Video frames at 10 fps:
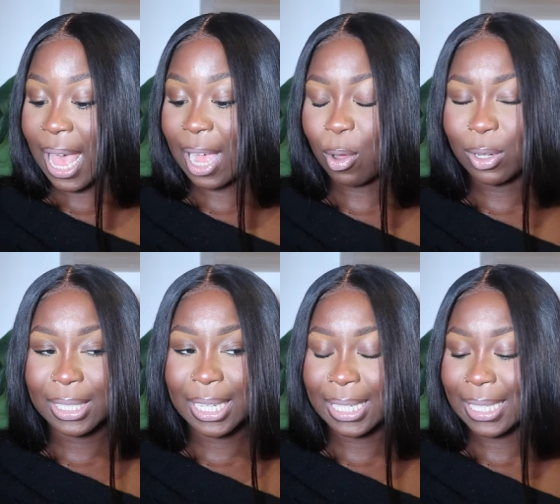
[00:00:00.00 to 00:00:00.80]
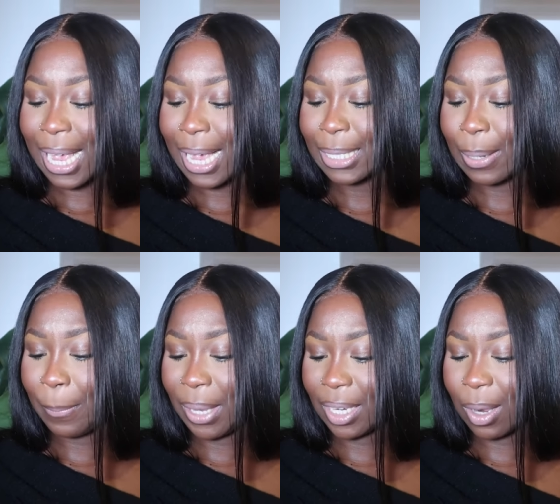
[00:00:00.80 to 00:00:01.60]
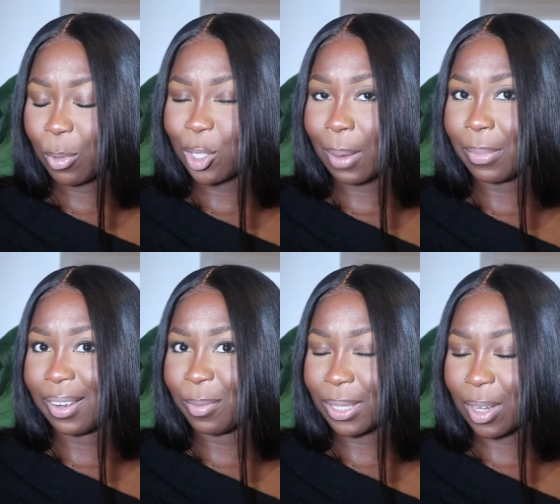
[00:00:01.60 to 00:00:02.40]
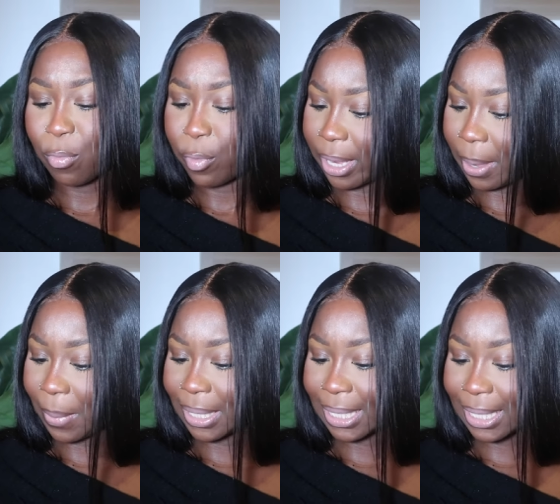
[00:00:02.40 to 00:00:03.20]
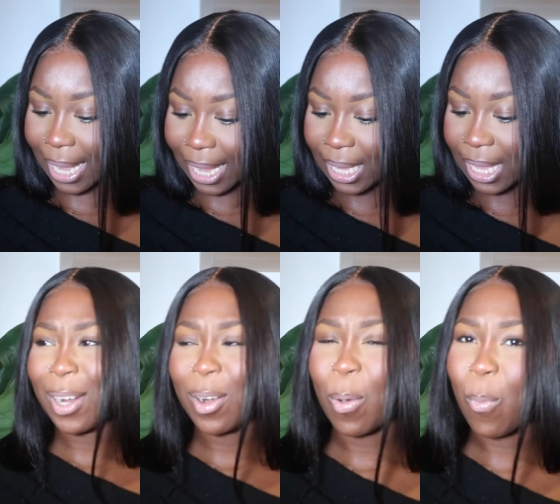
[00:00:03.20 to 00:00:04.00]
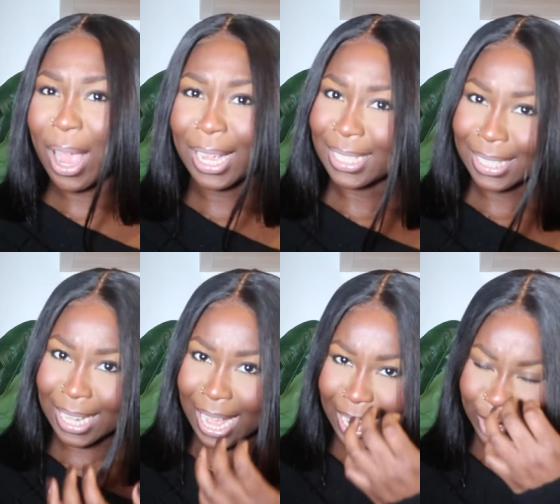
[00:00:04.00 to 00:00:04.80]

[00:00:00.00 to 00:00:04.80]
I got this in a size medium, which I believe was a rookie mistake. I don't know why I did that.